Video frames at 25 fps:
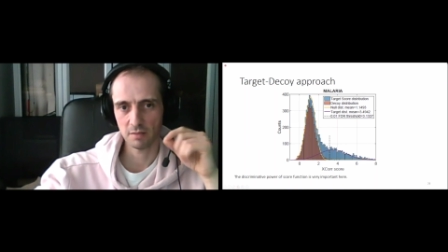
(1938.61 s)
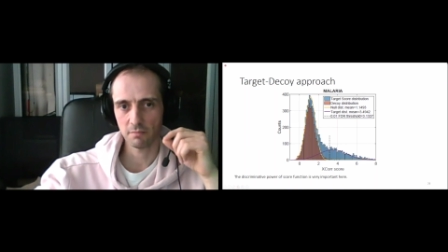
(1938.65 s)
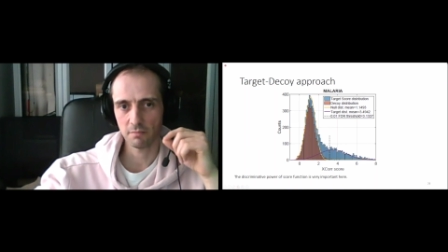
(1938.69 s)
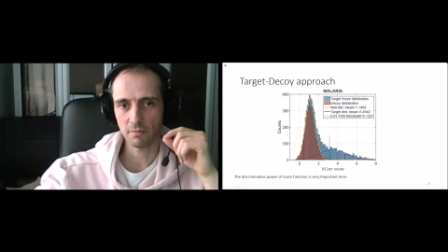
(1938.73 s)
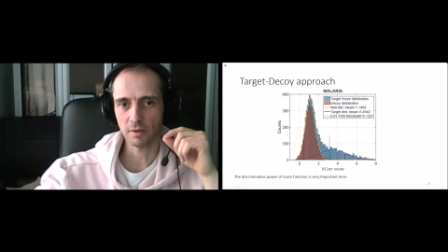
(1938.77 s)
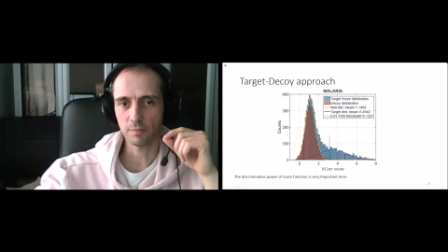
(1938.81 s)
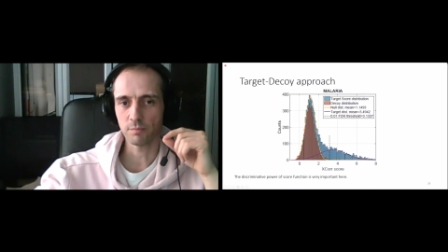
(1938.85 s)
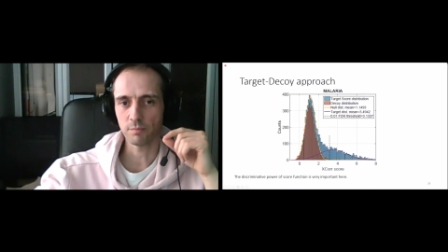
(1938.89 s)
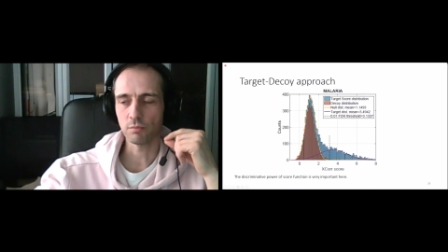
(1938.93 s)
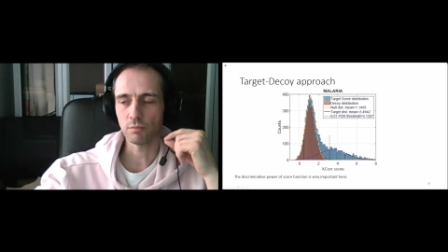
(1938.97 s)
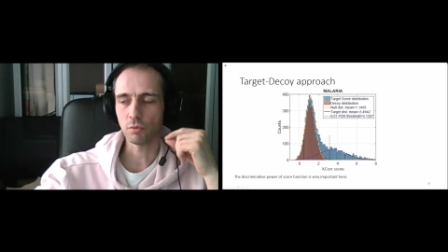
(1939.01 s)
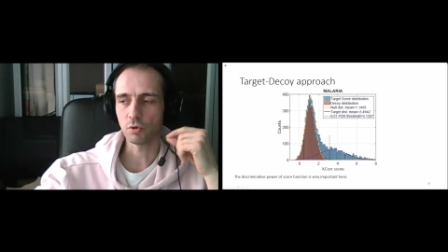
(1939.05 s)

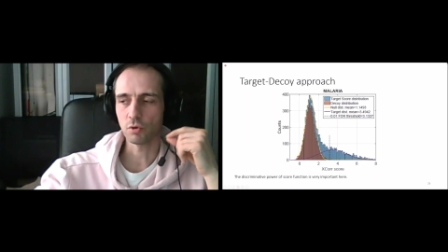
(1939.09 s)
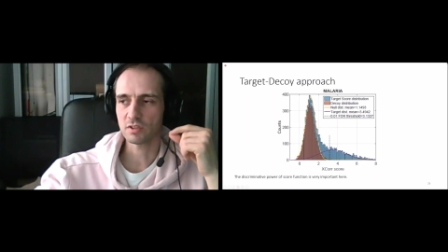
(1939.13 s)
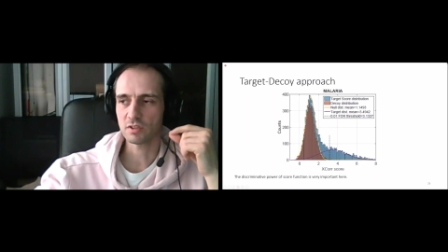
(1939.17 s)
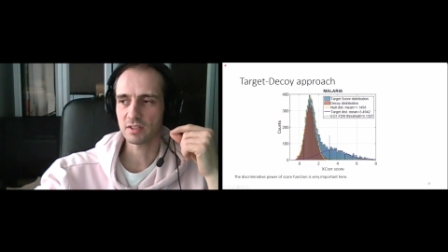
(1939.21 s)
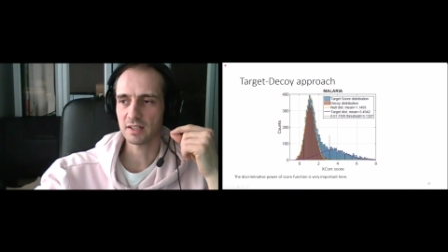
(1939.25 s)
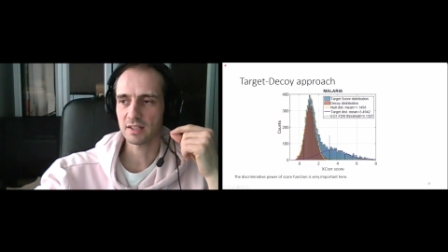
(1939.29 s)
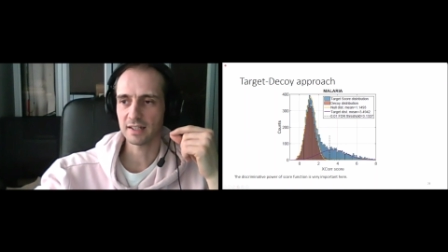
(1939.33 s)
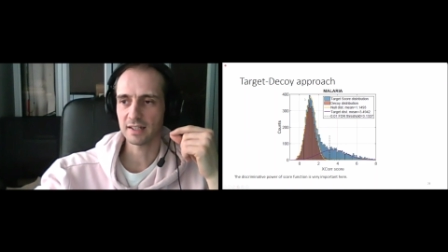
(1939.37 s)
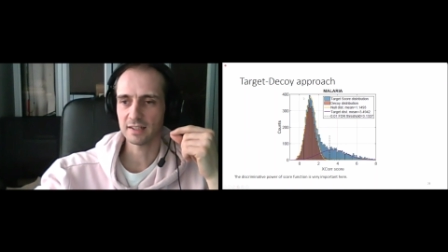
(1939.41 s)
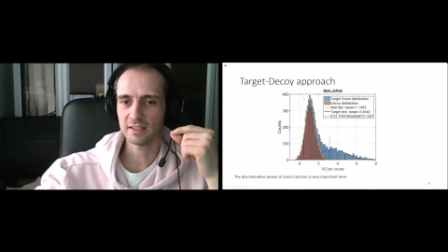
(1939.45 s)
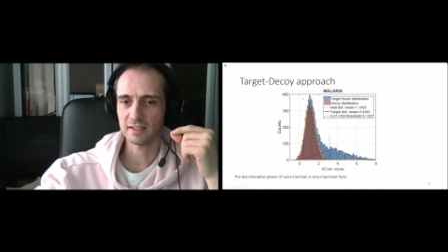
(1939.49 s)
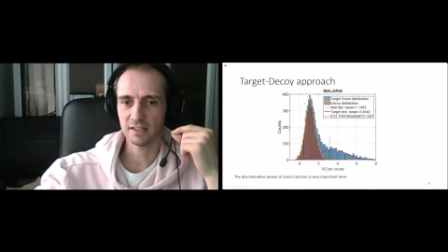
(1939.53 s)
but most
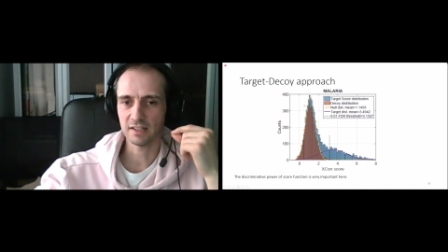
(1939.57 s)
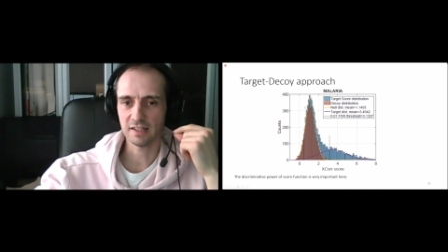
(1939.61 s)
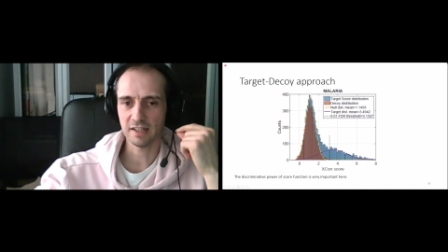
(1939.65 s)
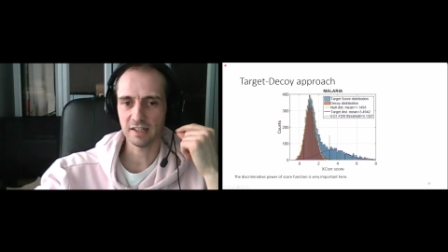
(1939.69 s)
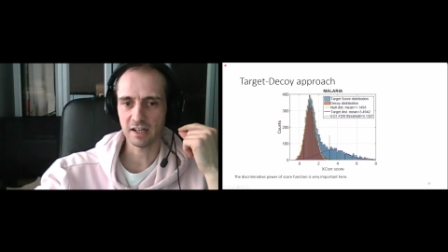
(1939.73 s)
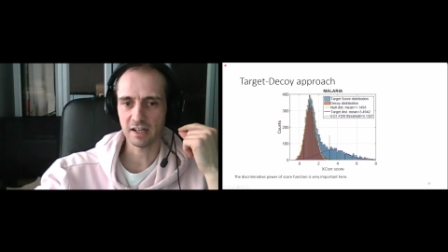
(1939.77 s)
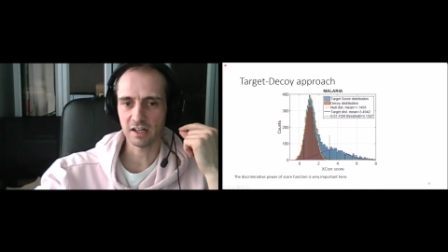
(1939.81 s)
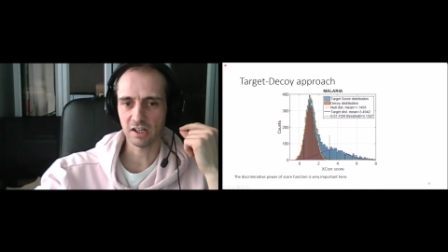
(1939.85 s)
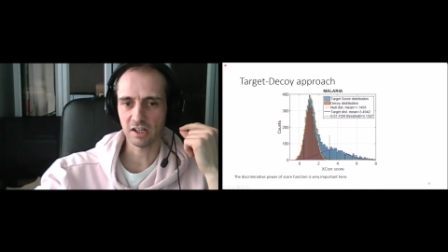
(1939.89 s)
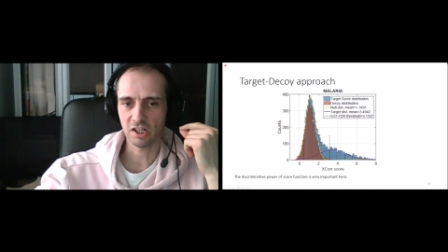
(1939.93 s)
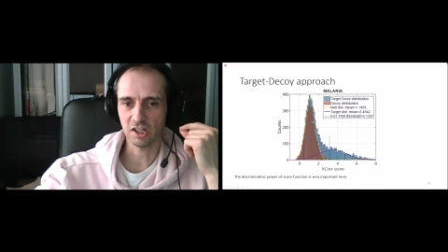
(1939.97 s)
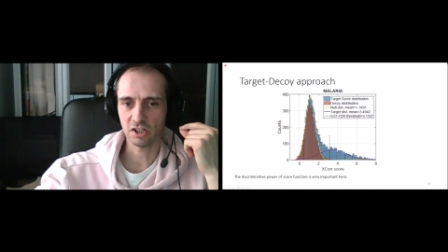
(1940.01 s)
likely they
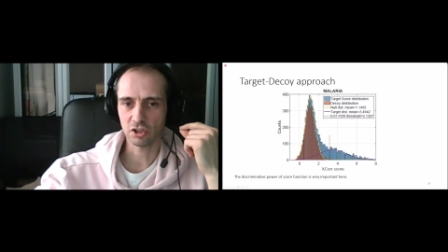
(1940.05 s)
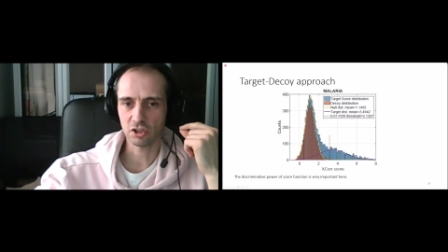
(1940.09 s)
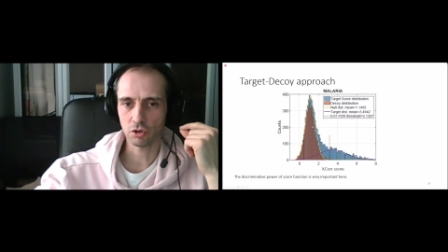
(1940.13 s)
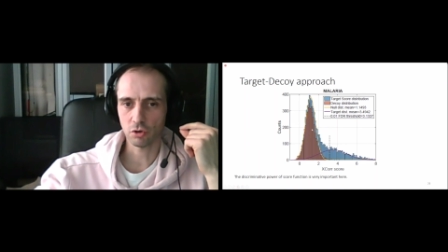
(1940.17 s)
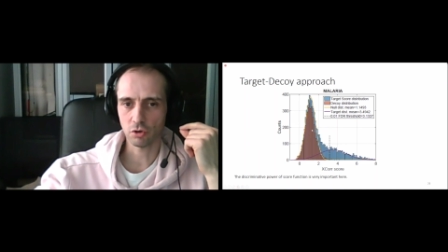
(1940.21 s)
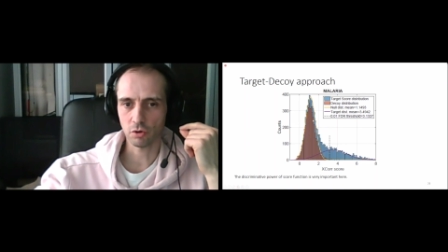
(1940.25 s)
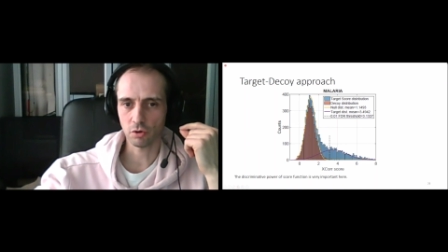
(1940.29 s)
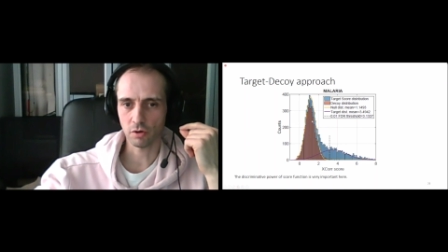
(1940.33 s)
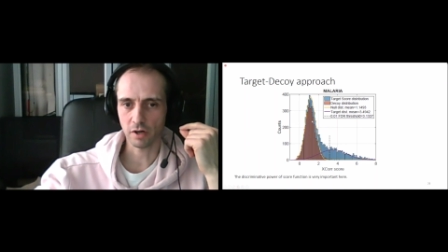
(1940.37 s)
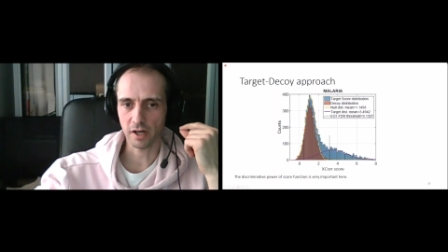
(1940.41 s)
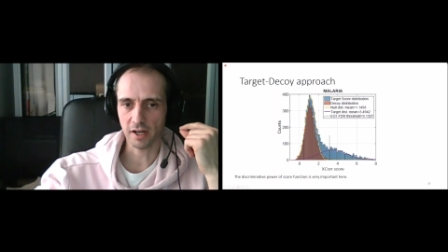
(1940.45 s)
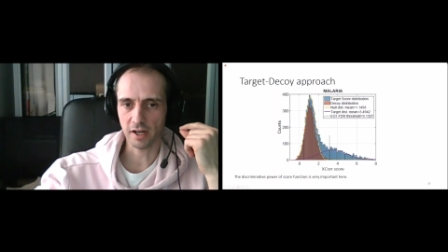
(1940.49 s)
are
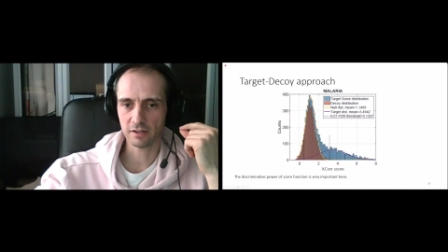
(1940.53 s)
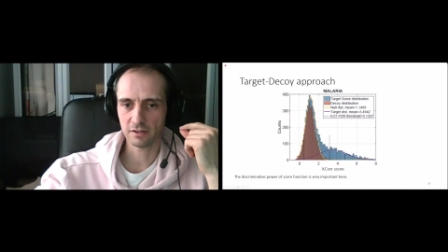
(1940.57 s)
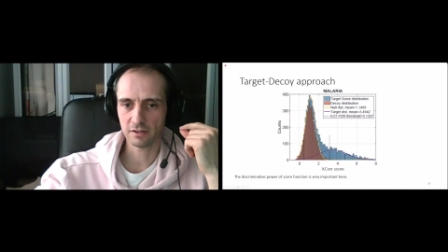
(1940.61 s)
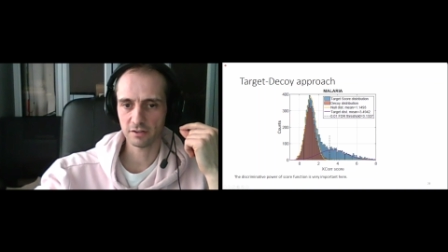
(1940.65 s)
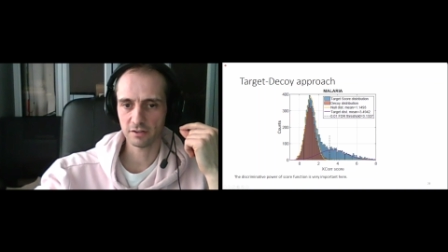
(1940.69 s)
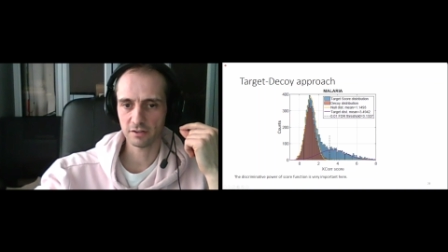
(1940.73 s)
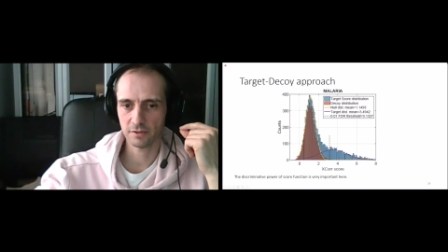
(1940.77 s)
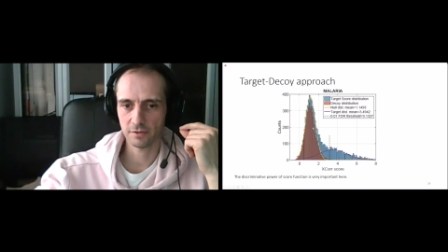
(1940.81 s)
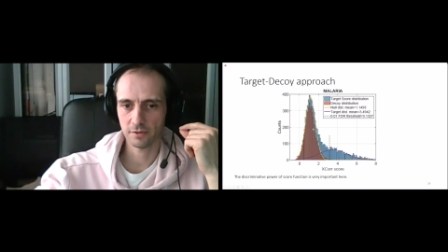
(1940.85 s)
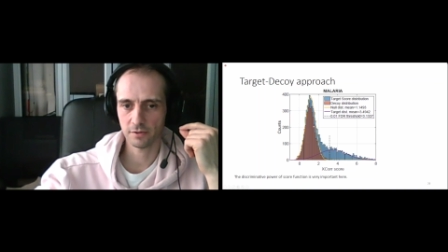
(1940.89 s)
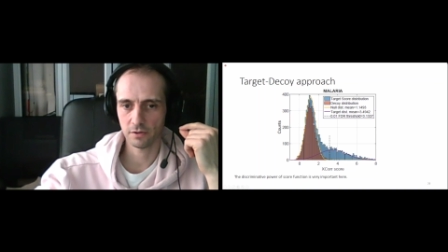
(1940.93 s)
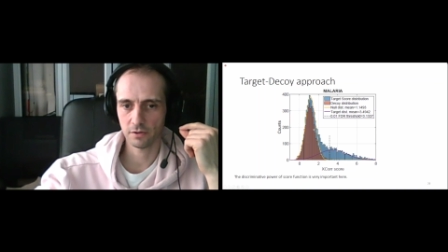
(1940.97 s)

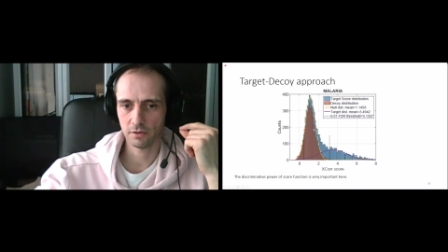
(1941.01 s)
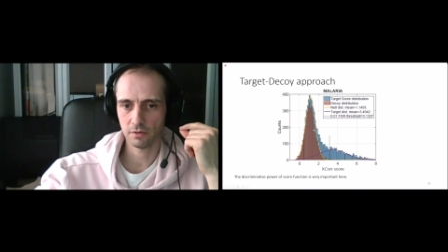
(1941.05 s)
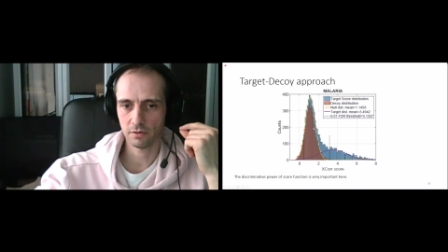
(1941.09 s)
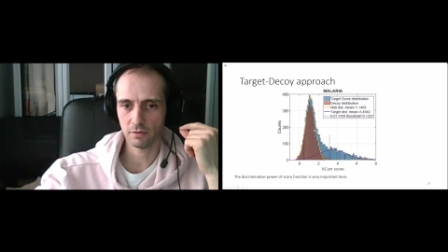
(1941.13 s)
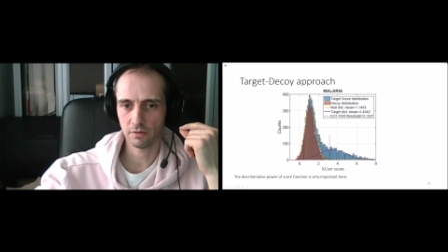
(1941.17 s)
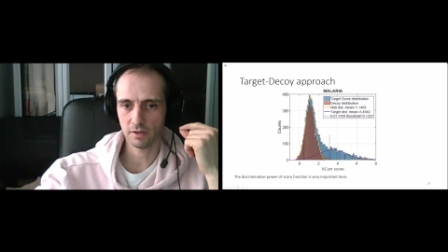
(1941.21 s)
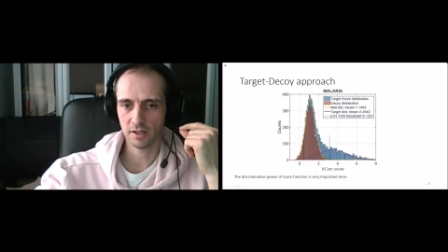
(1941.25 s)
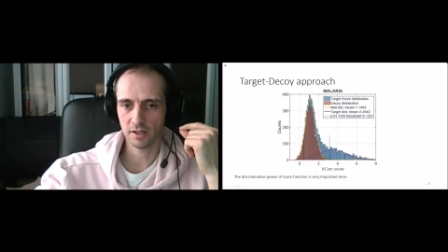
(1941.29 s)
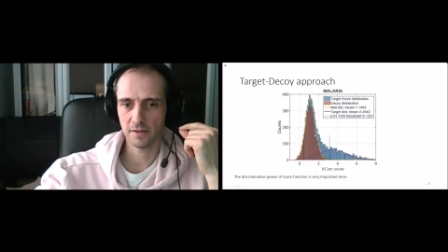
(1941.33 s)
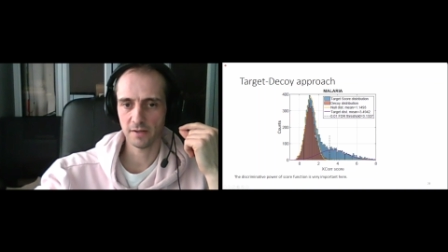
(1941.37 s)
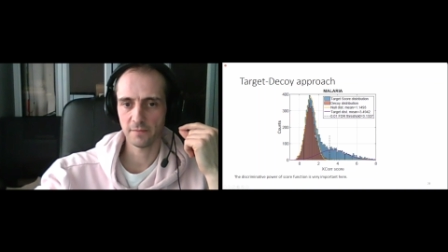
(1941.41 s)
incorrect. Okay.